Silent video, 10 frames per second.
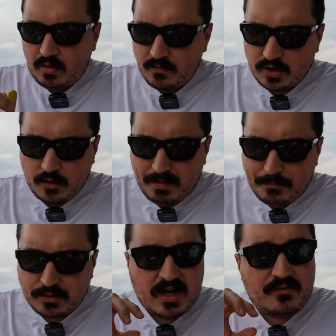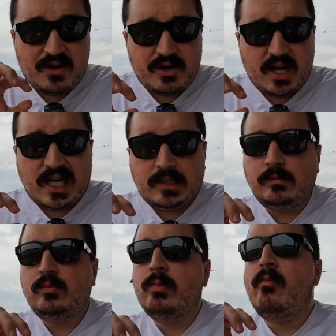So the pepper's not very hot.
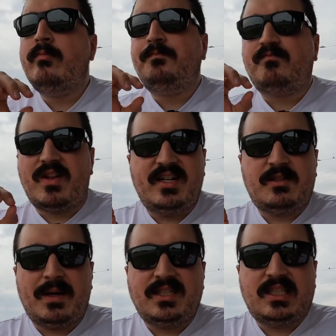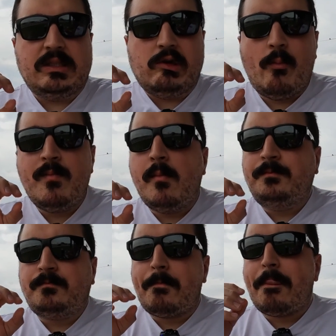It is spicy.
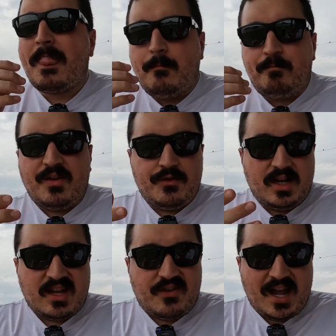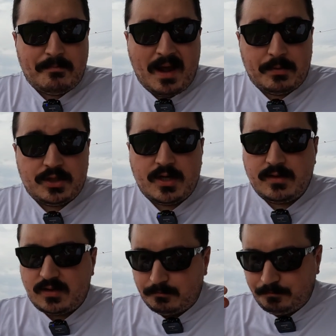If you guys have had Papa
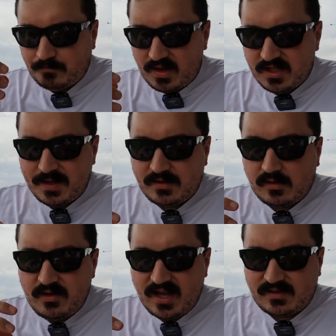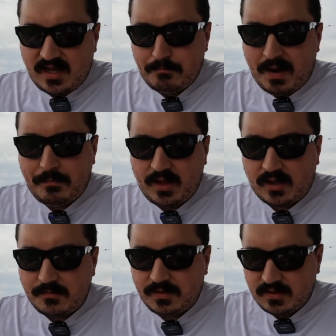John's, it's basically that same pepper that
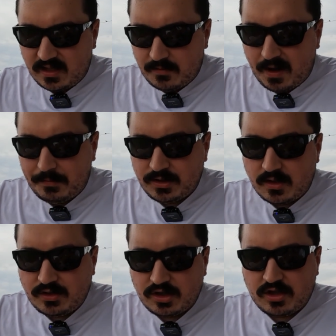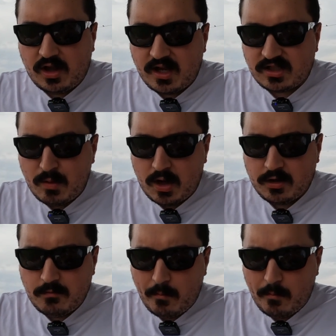comes inside the Papa John's, just a lot smaller.